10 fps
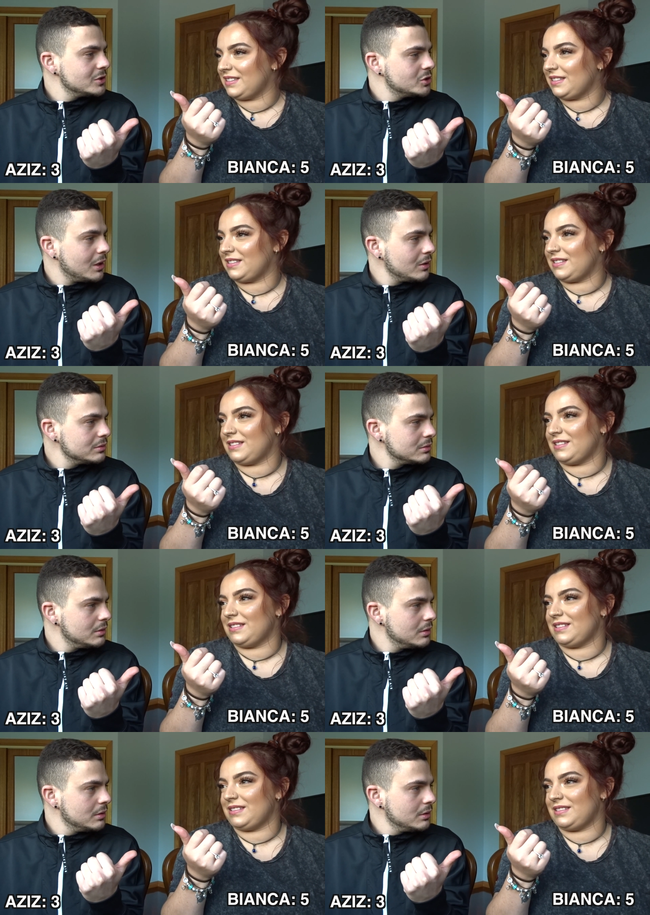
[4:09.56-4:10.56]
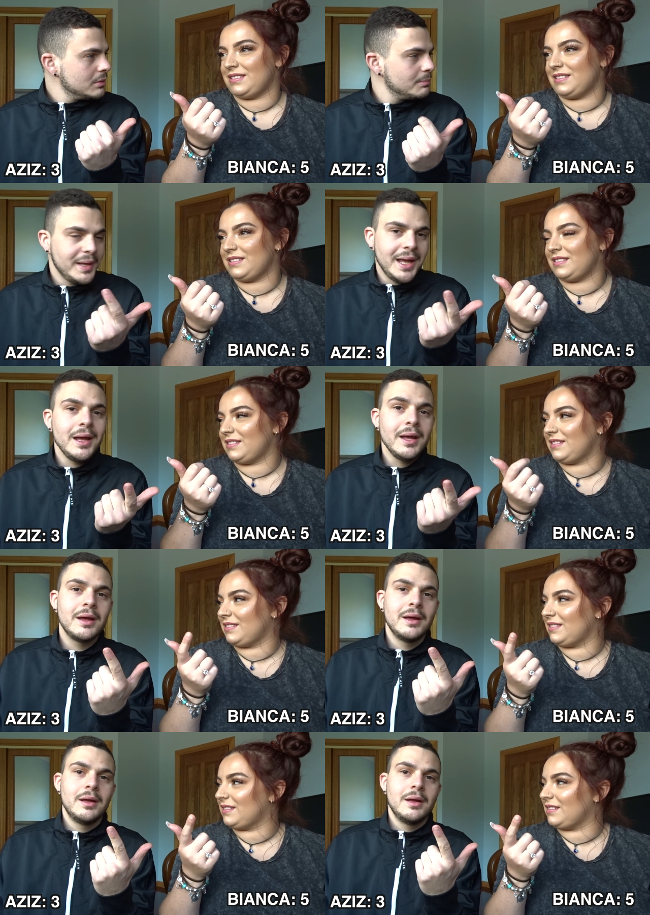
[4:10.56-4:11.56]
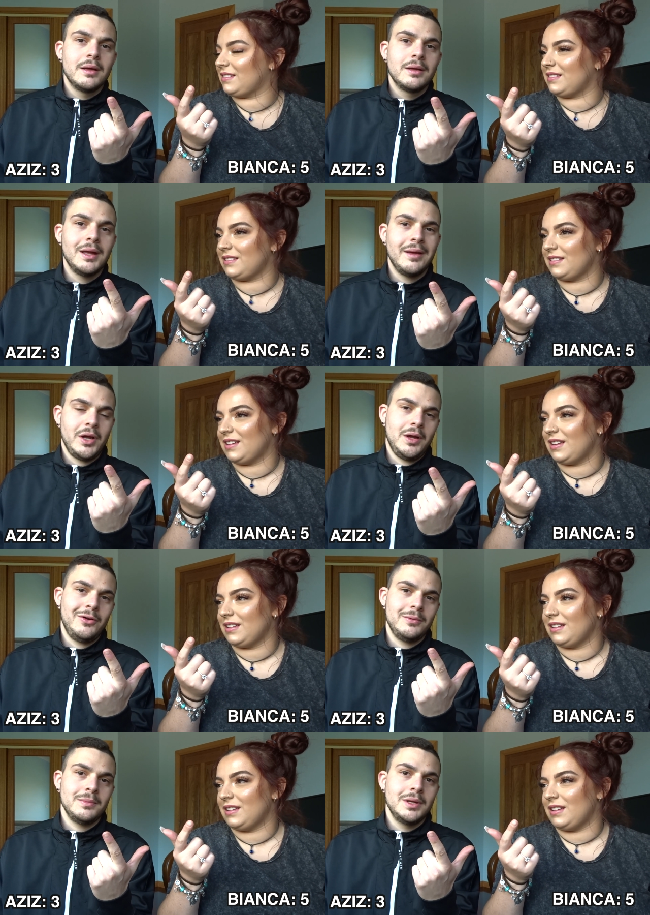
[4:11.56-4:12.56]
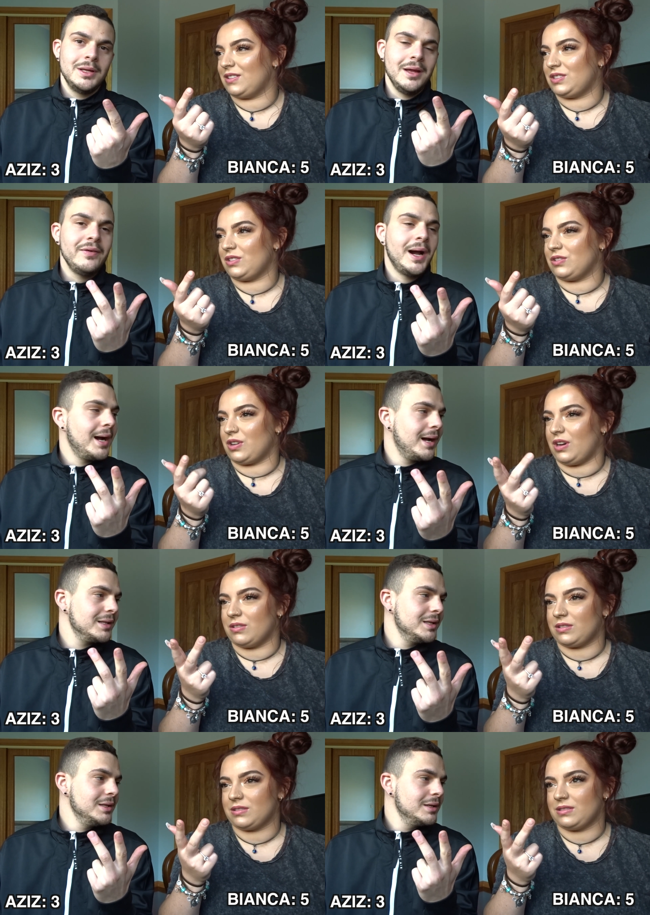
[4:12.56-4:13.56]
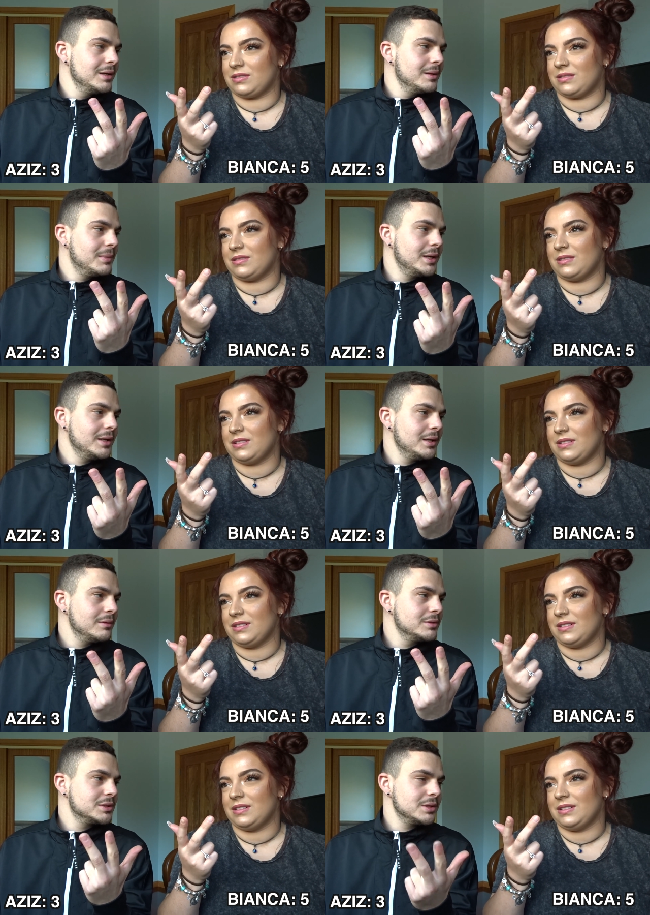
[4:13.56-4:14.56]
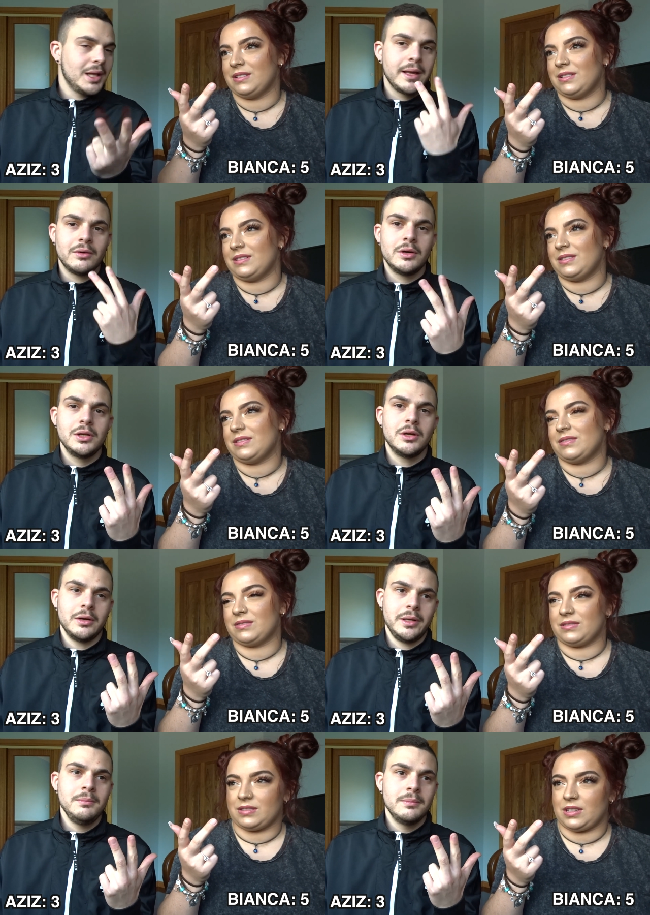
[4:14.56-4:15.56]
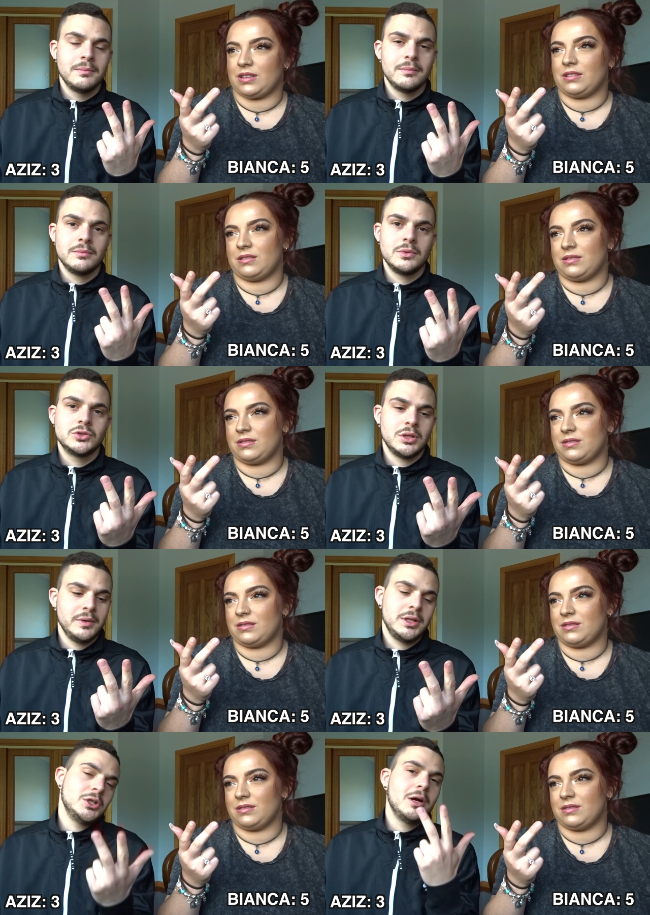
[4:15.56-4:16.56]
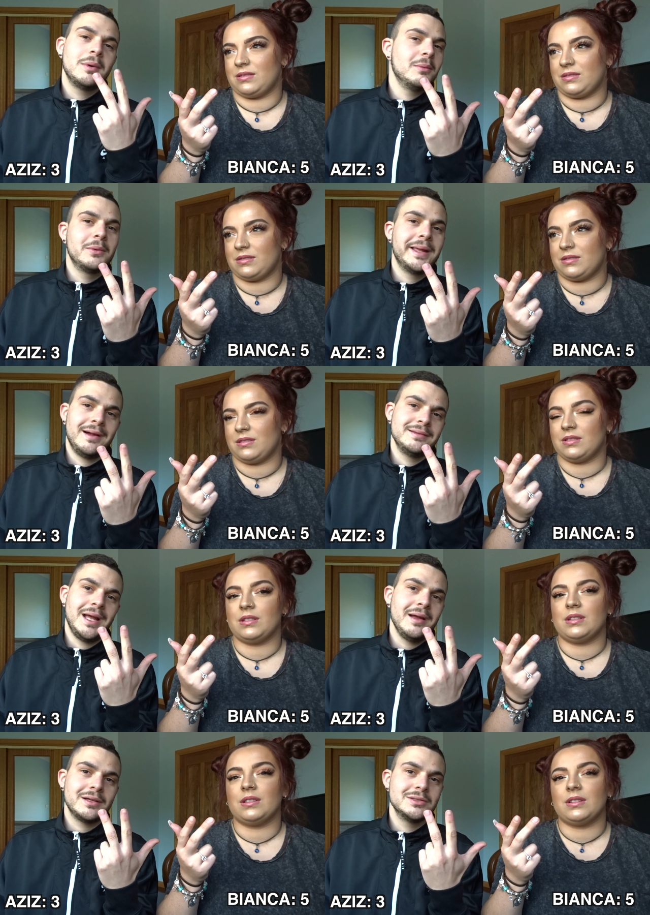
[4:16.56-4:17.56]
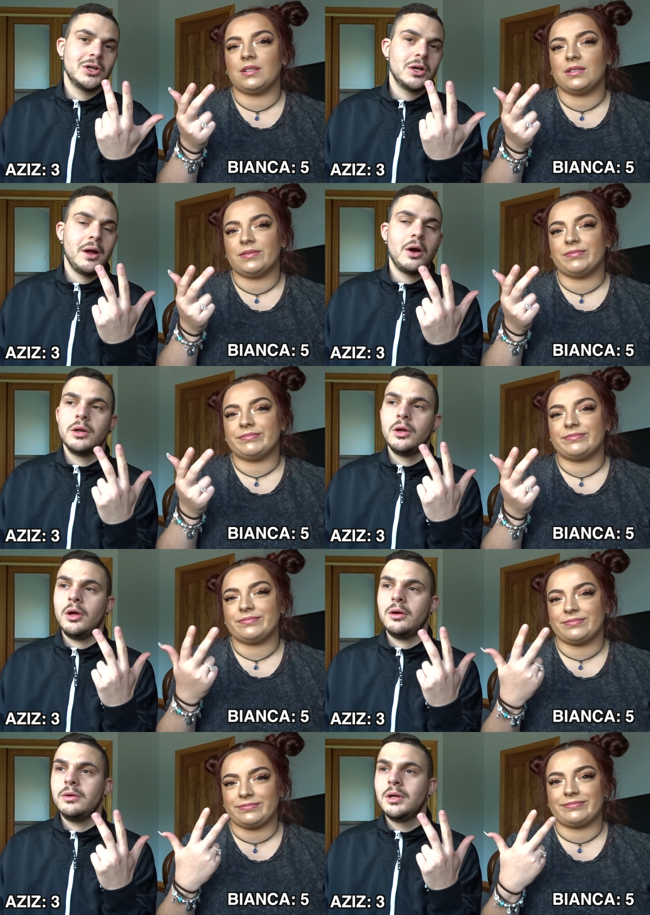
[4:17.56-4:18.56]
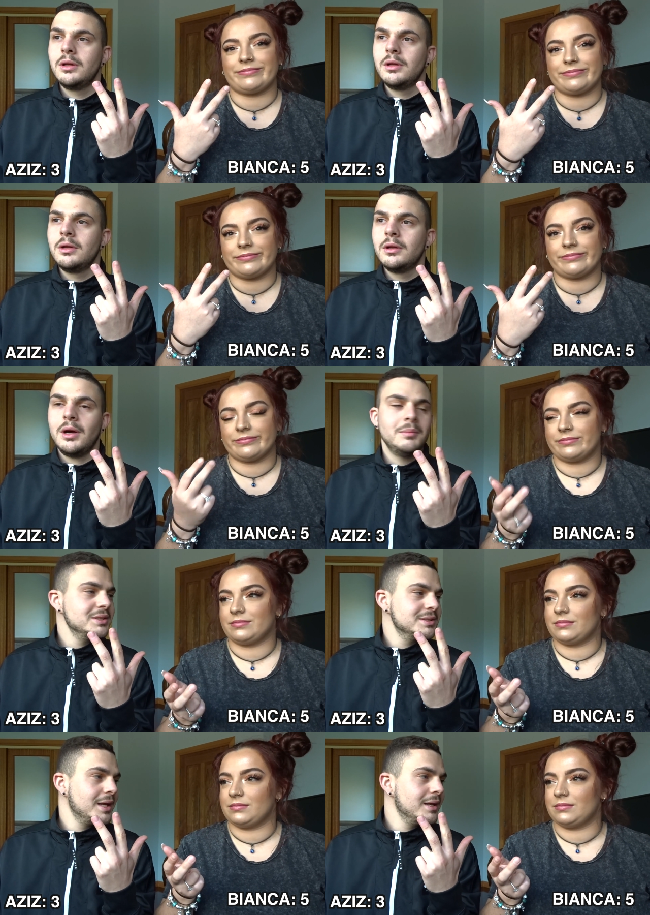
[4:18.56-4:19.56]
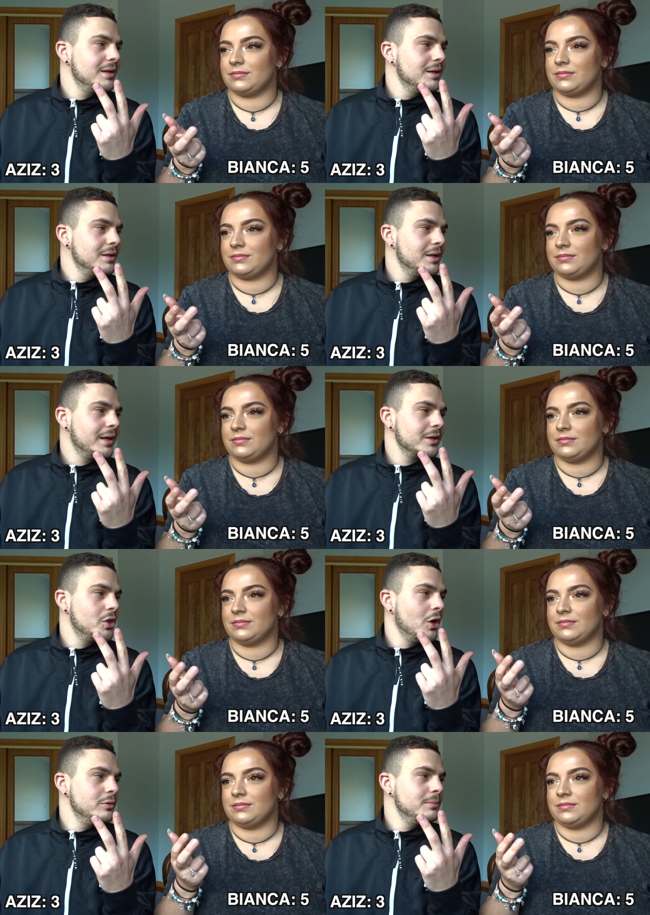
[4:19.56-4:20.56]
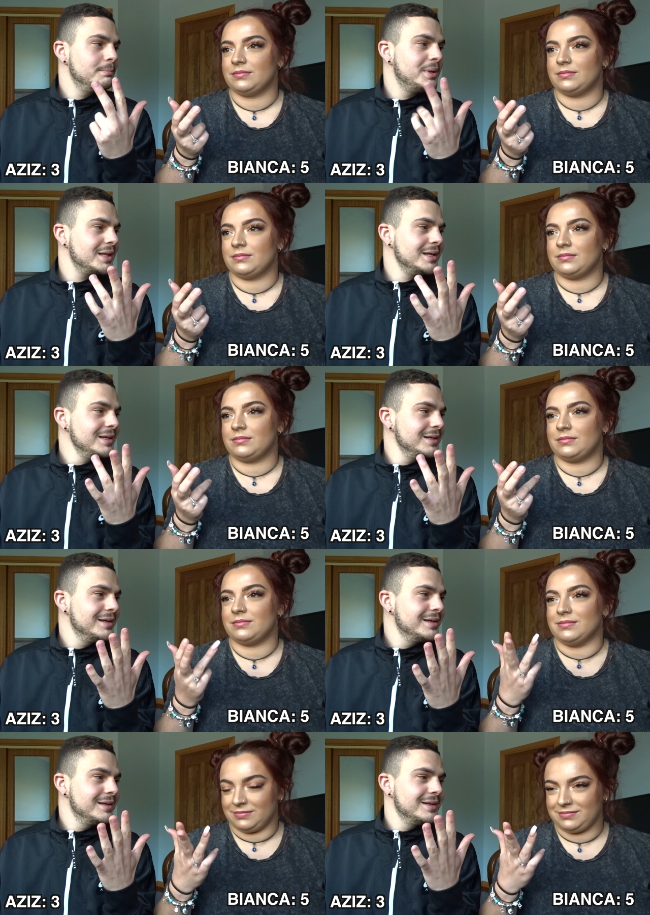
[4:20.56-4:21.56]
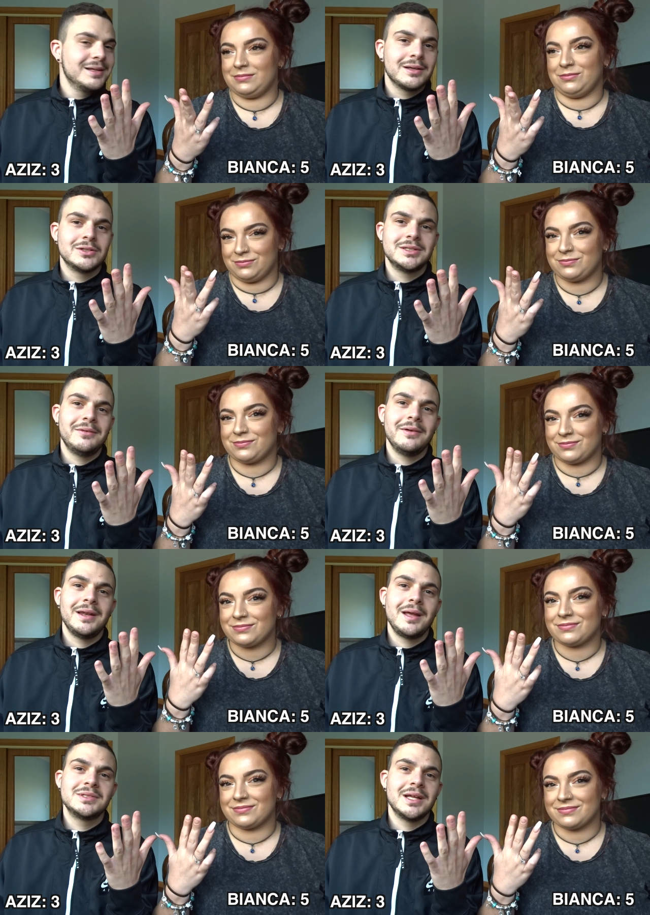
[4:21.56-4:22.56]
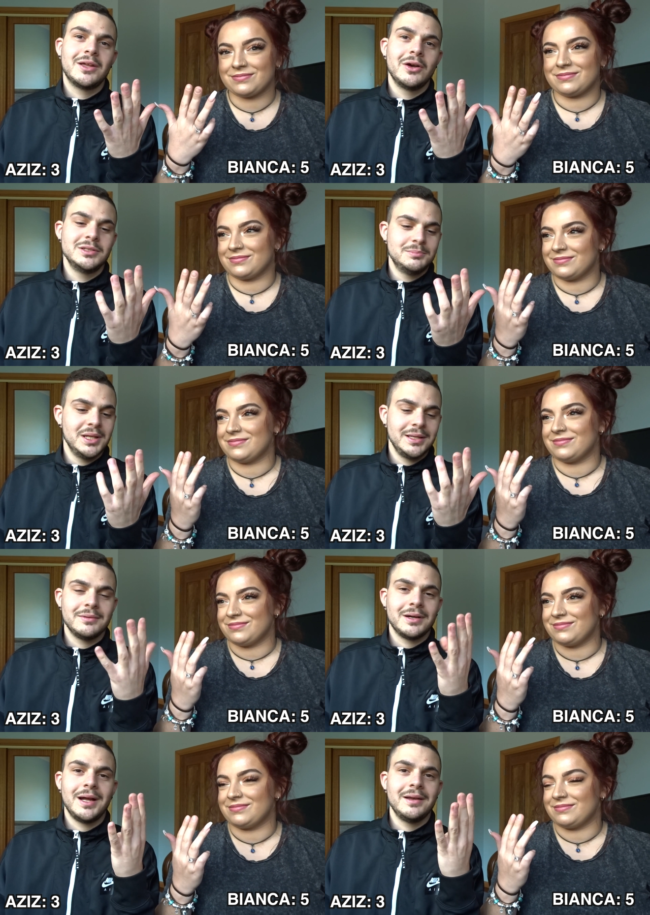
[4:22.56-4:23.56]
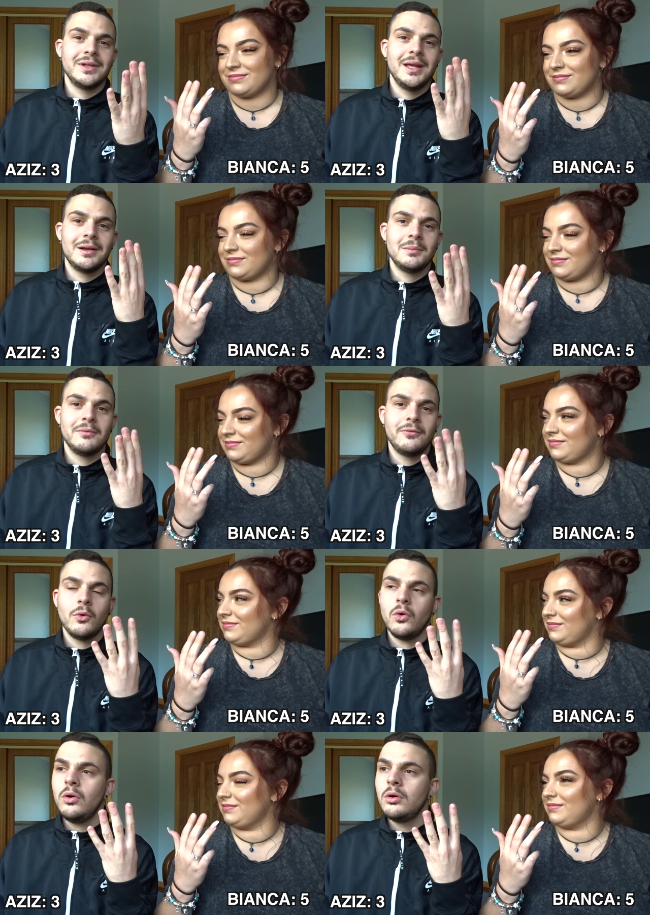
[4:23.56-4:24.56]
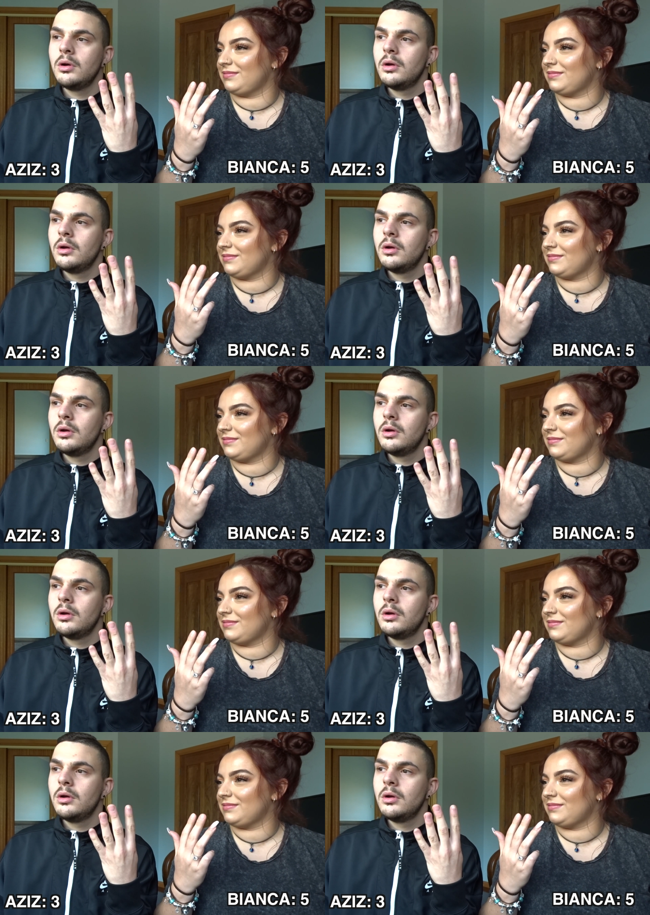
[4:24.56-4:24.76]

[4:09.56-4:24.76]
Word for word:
Speaker 1: your childhood. Bear, you have at home. I you have Harley, but it was later on you got him. Yeah was not really trial, but we'll count that because I, I don't know. I'm going to say you had a goat, Billy, because mm-hmm. mm -hmm. everyone names their goats Billy. I can't even count them. on 4 mm -hmm.